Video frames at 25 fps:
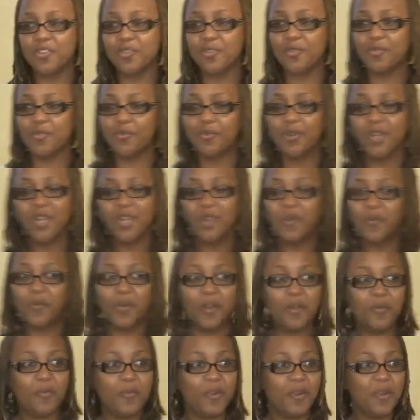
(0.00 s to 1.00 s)
are no,
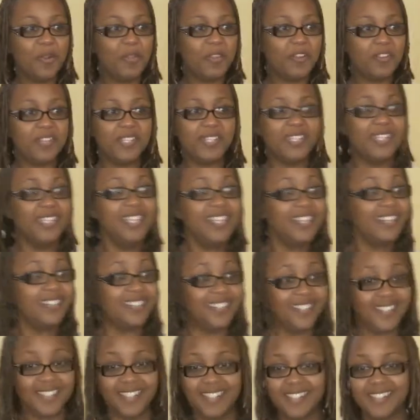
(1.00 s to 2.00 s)
where, where there are
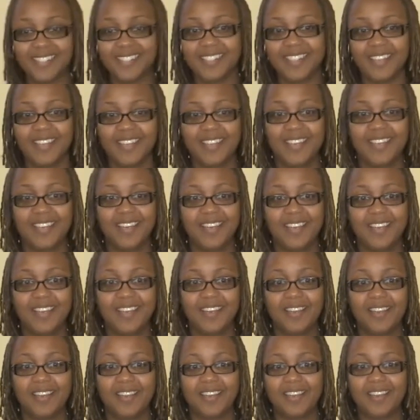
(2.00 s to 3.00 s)
seekers.
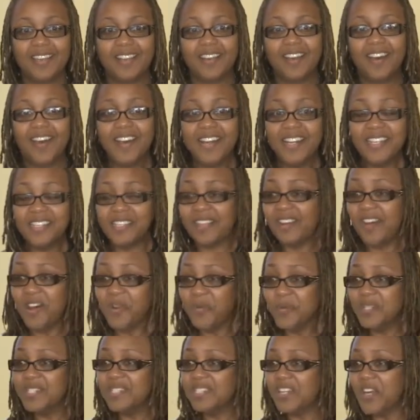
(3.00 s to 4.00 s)
God, he,
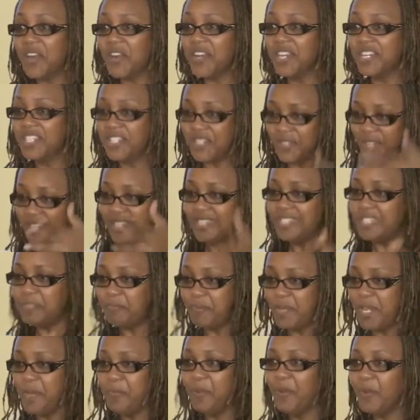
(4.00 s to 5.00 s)
God was talking to his
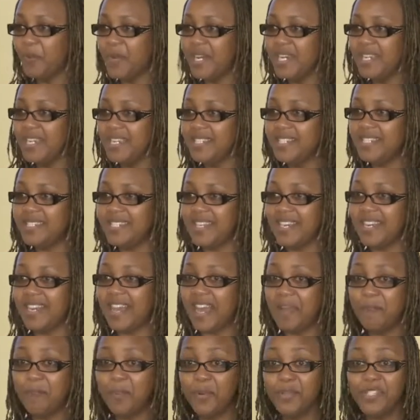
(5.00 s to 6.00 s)
people when he said,
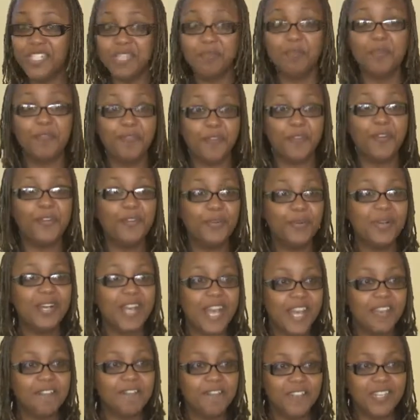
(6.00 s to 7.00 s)
I'm putting before you
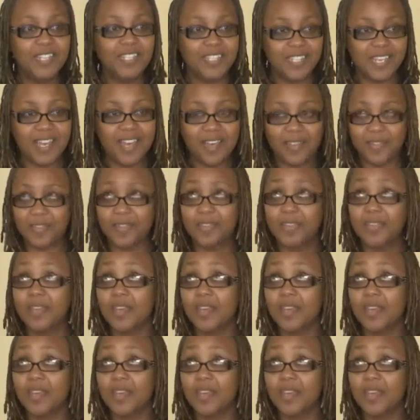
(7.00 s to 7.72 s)
life and death.